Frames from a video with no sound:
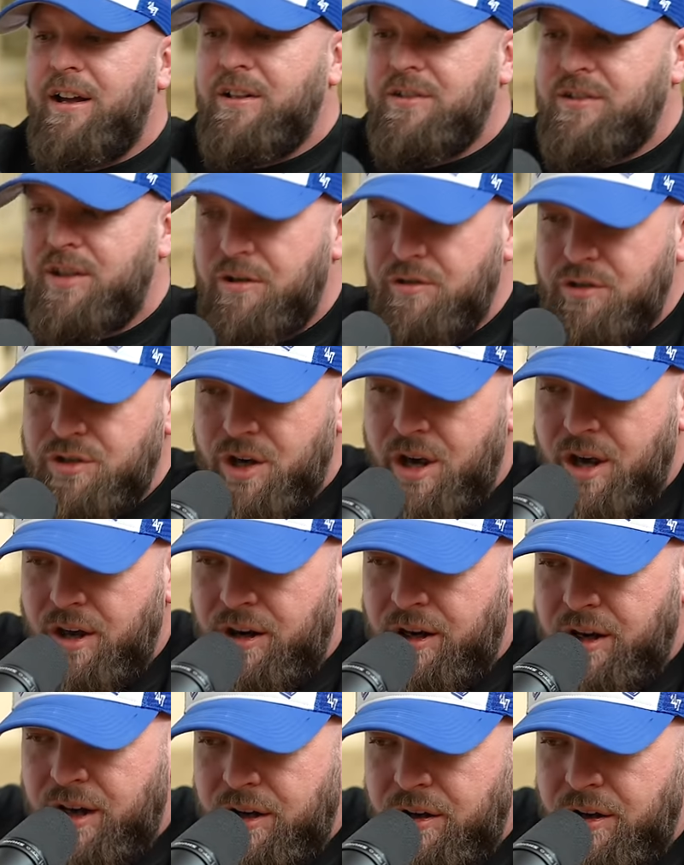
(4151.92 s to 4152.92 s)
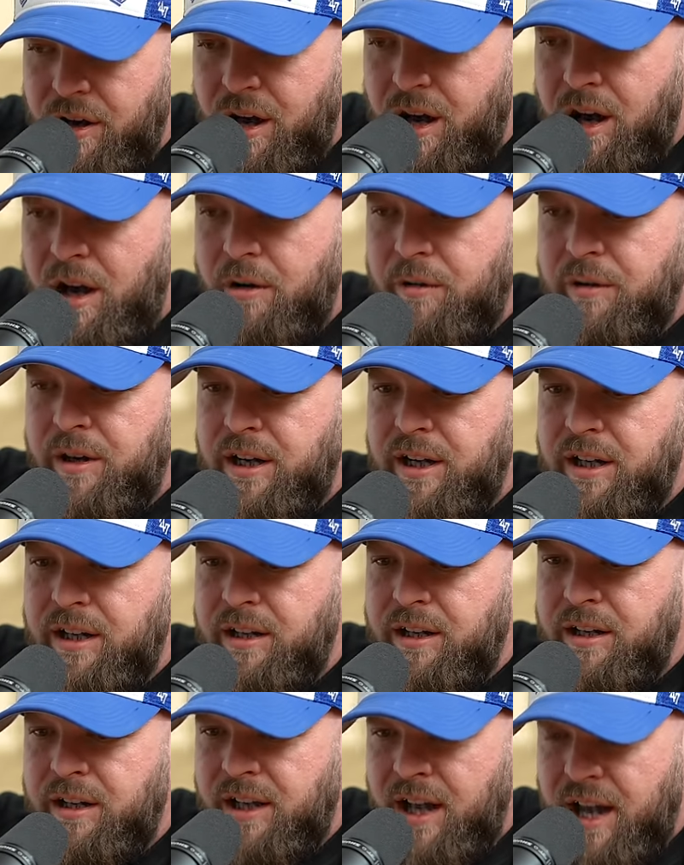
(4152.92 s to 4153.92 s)
So journaling not
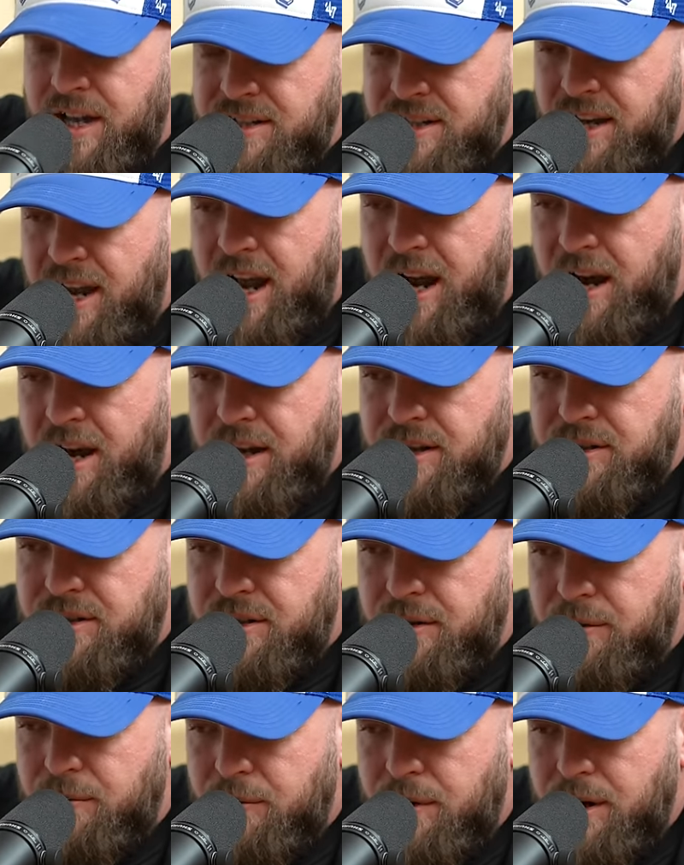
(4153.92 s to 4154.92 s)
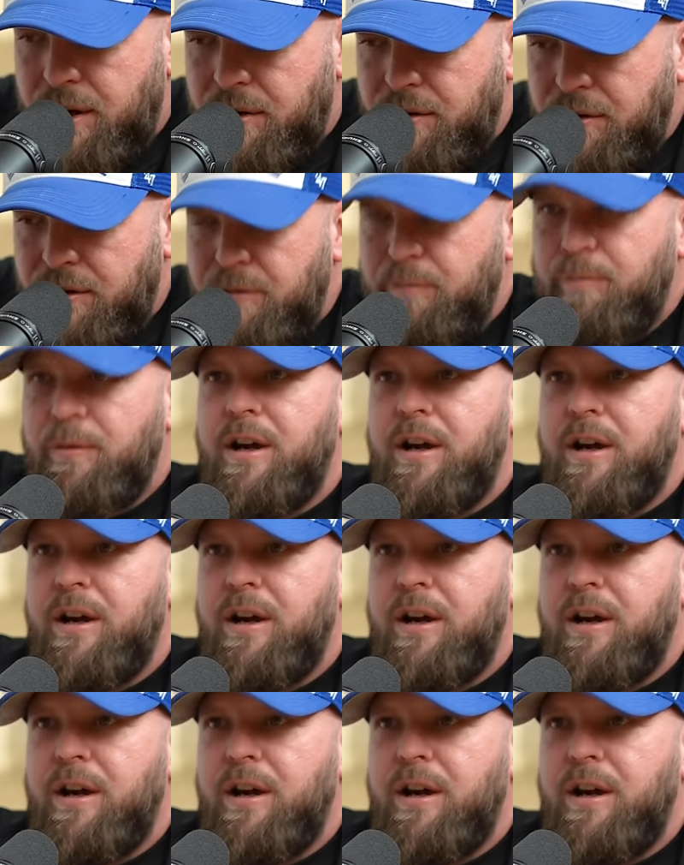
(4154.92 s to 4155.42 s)
only gets it out into the world,